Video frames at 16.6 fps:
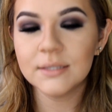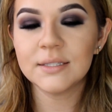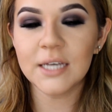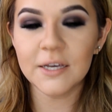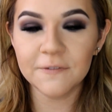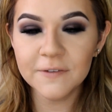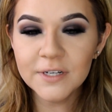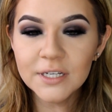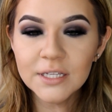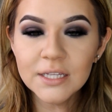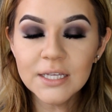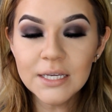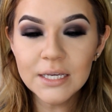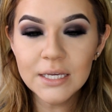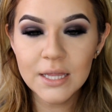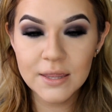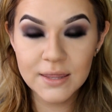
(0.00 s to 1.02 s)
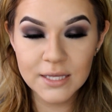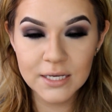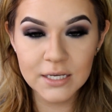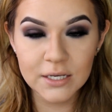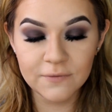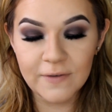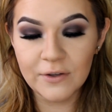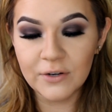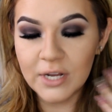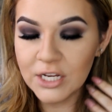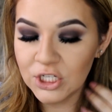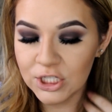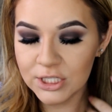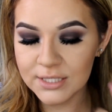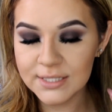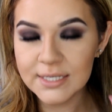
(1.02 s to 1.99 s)
definitely the
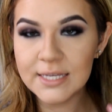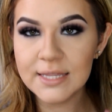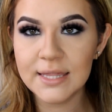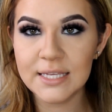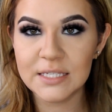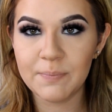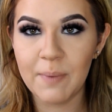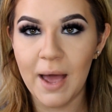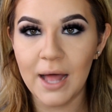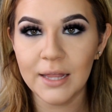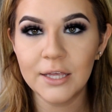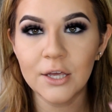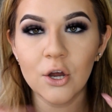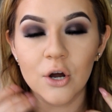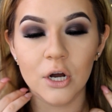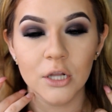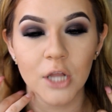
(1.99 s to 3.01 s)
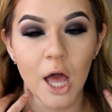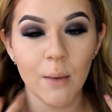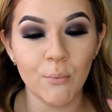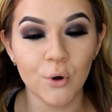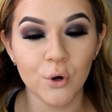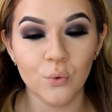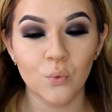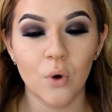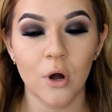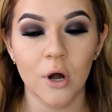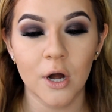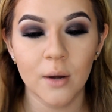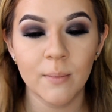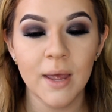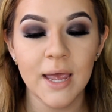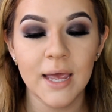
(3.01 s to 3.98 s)
foundations in this palette are a lot more warm,